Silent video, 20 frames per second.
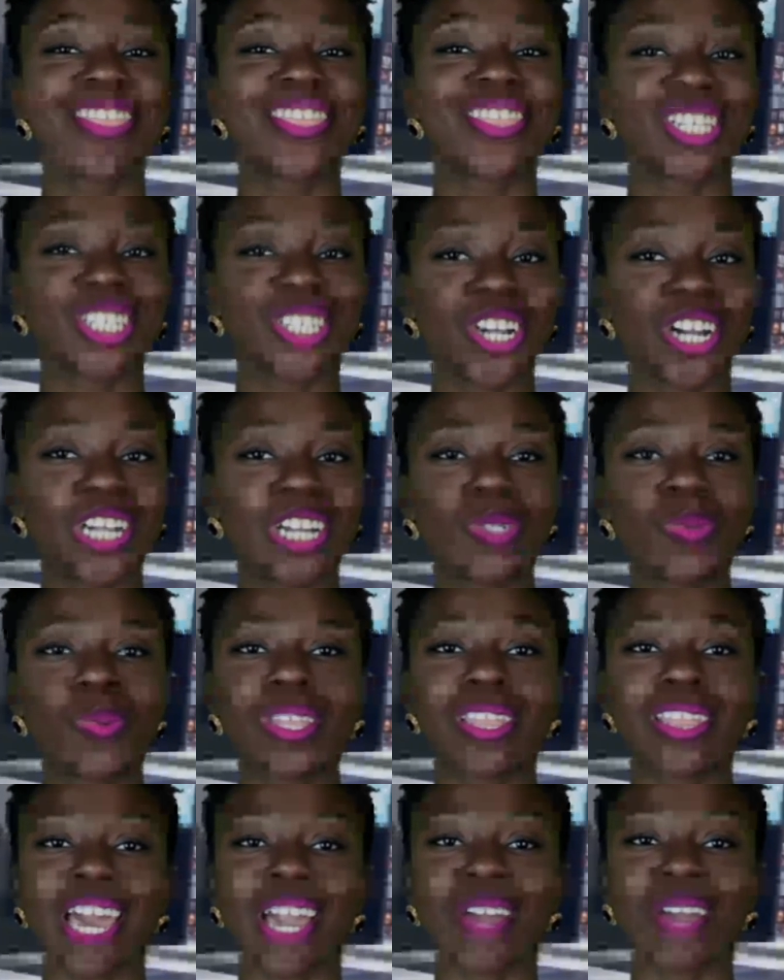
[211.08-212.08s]
The church
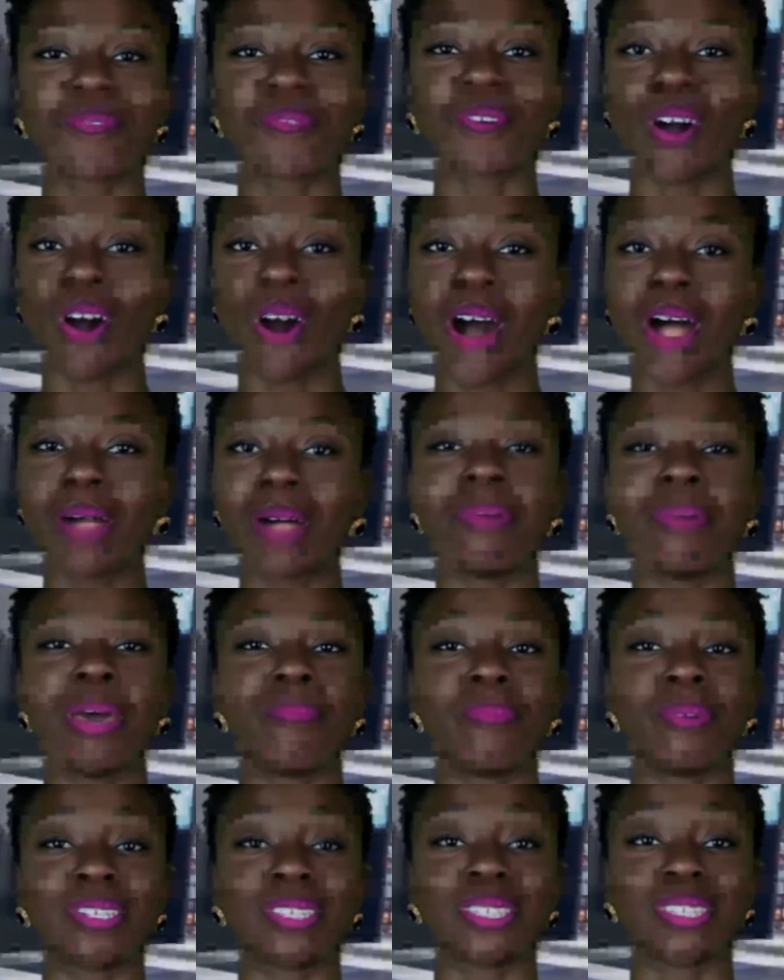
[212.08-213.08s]
would like for all
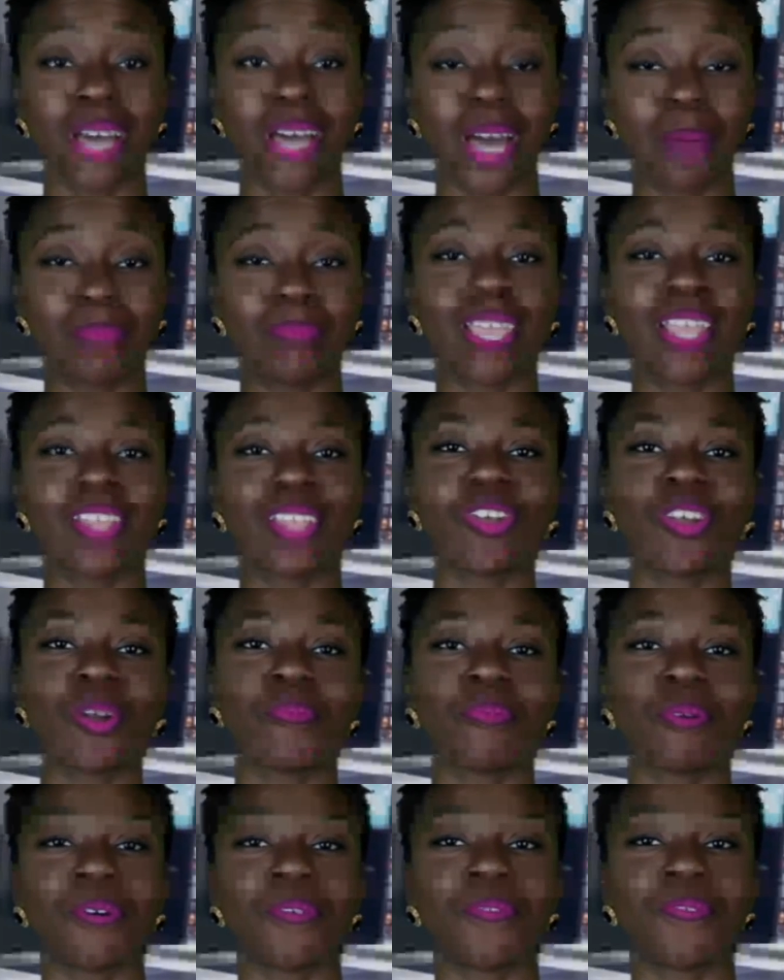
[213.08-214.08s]
members to update their
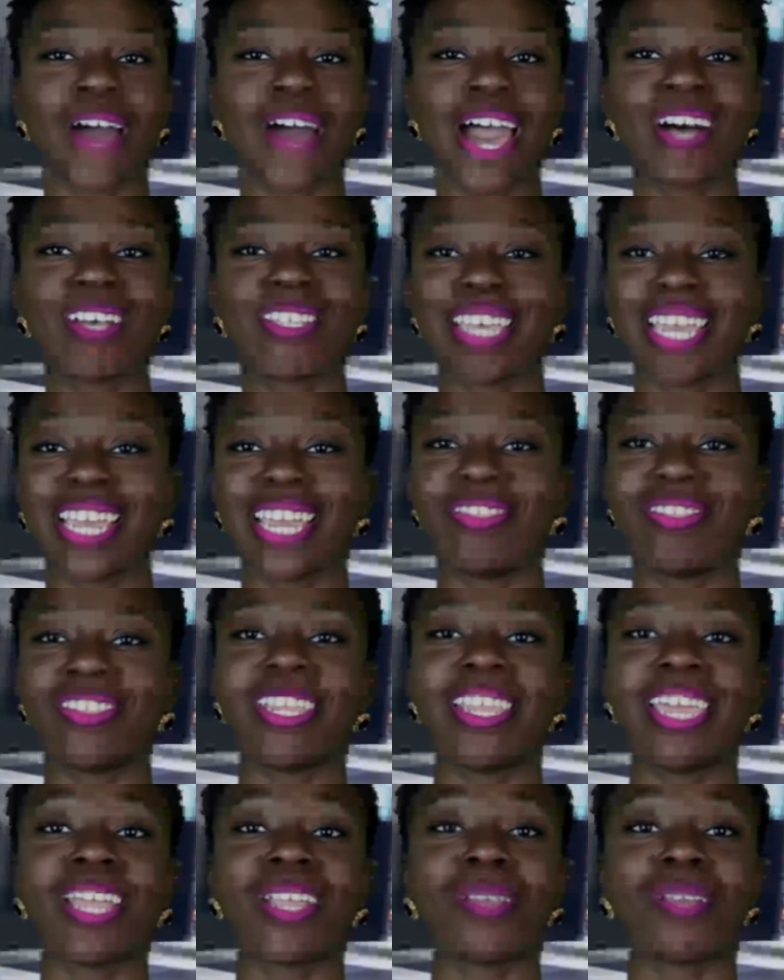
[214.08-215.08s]
profiles in
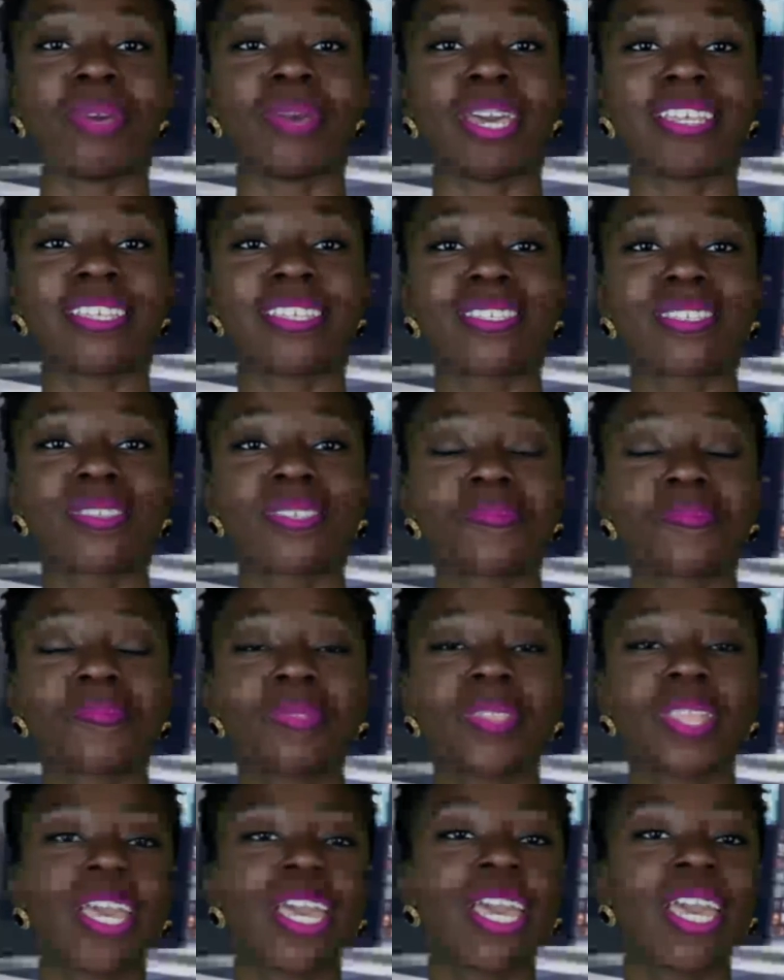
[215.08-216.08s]
the database.
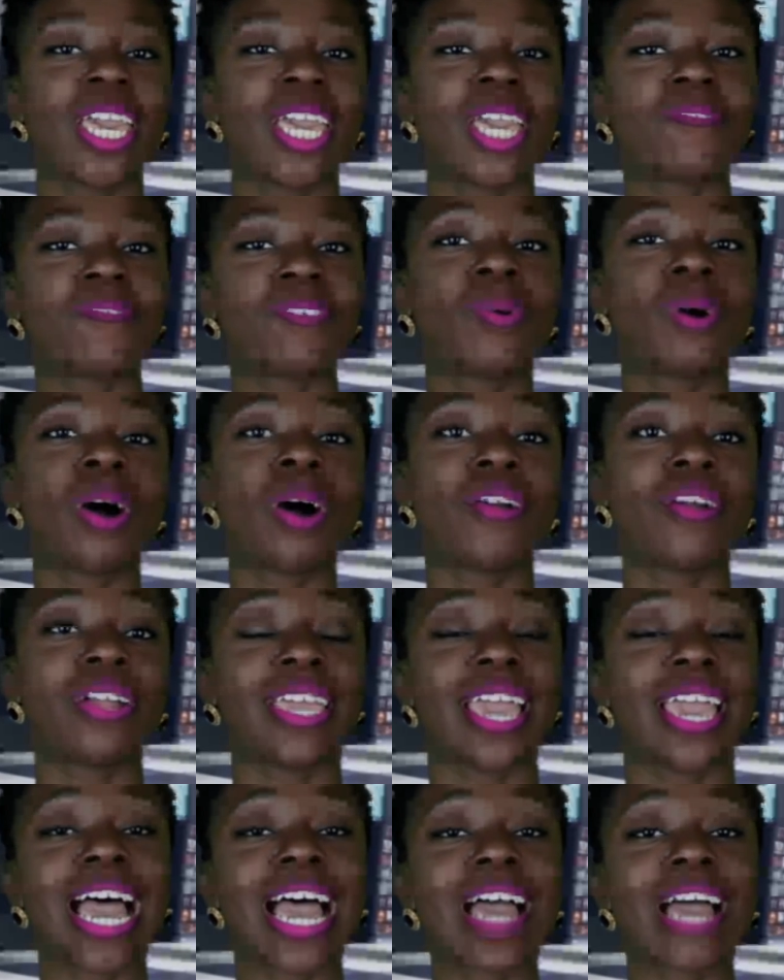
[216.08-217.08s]
If you
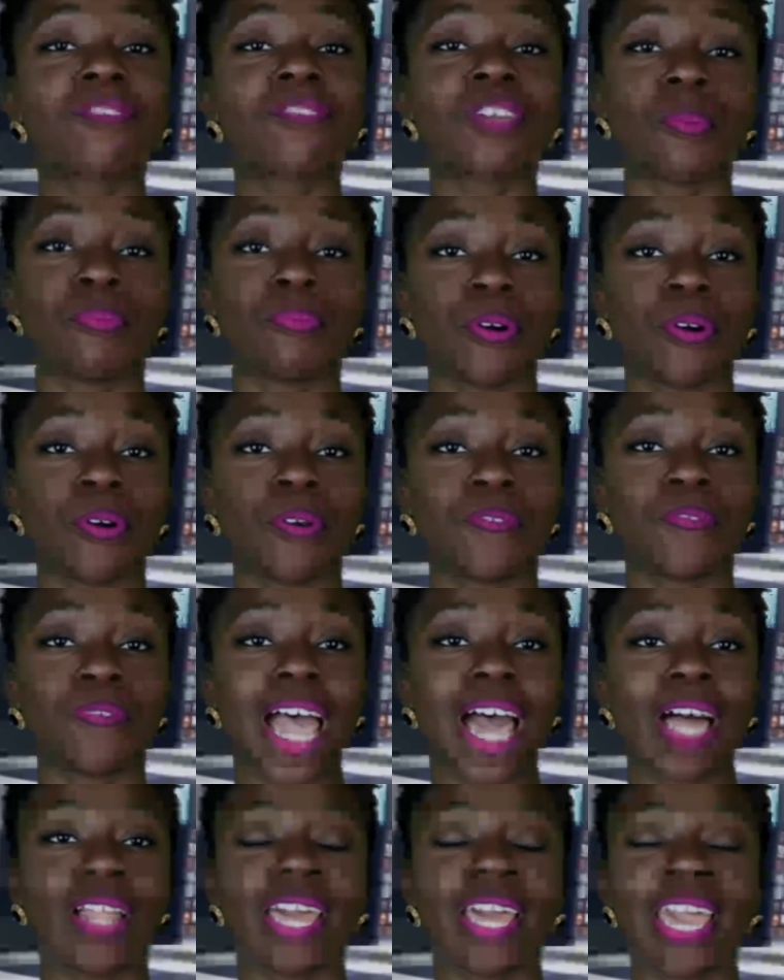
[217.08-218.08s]
already have your
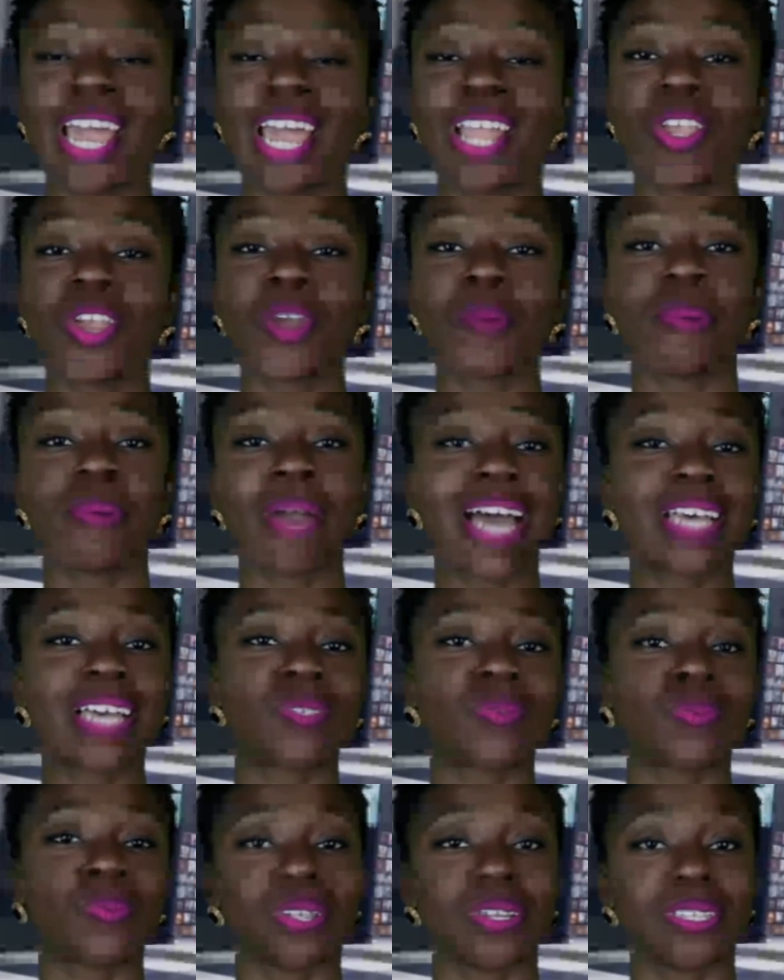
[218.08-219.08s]
profile and your
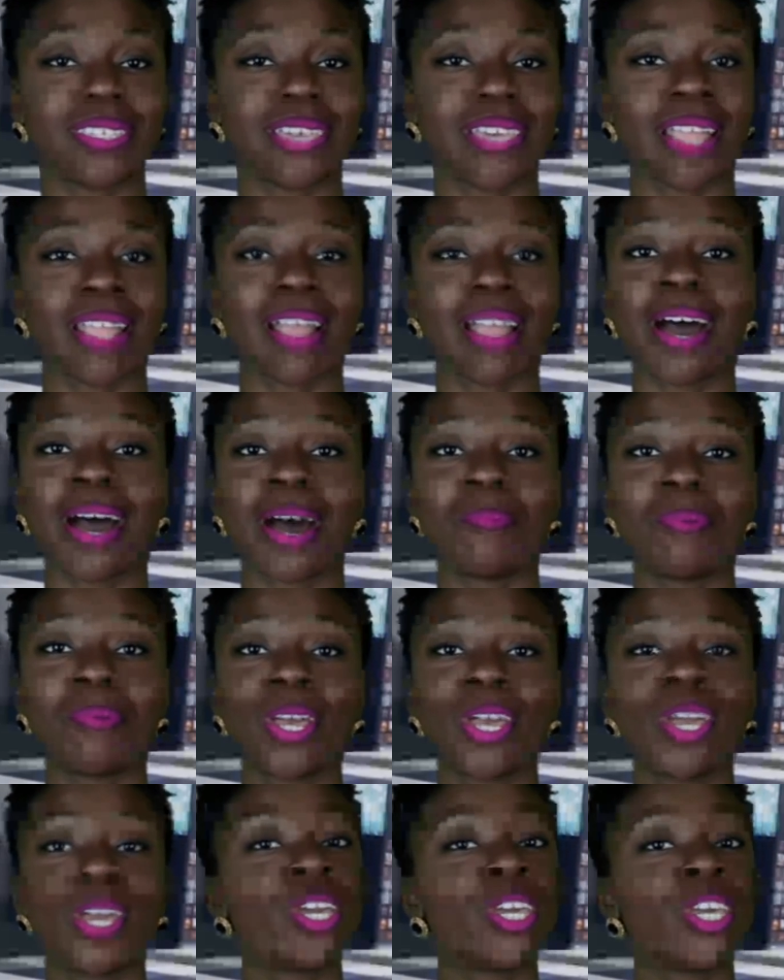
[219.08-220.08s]
password set
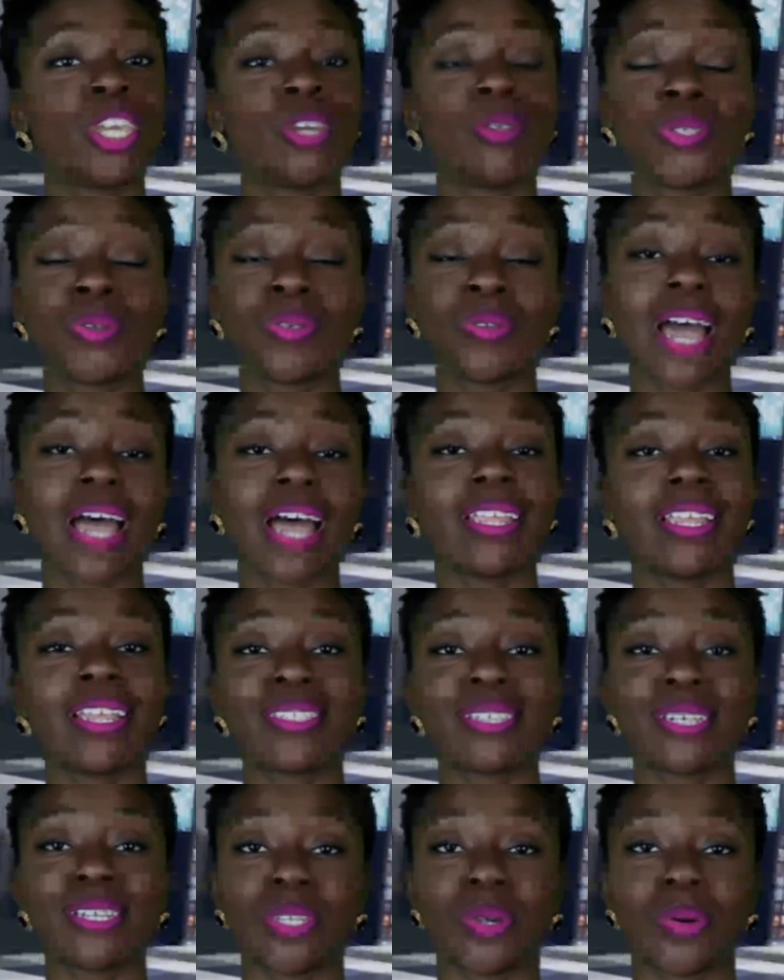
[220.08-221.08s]
up, you do not
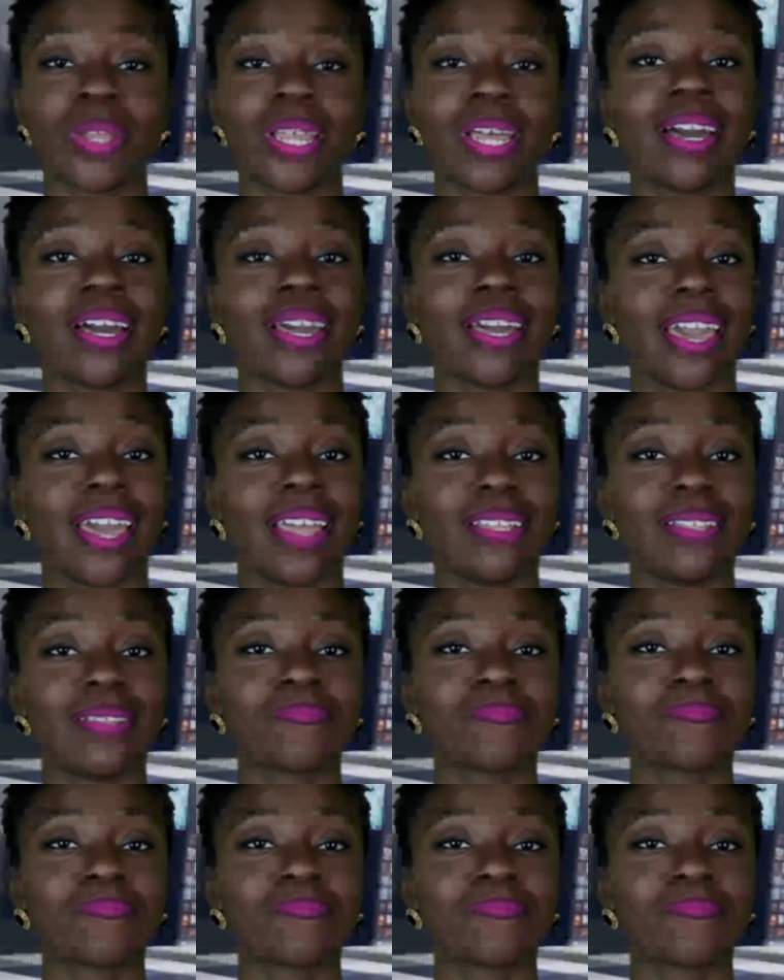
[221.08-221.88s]
need to do it again.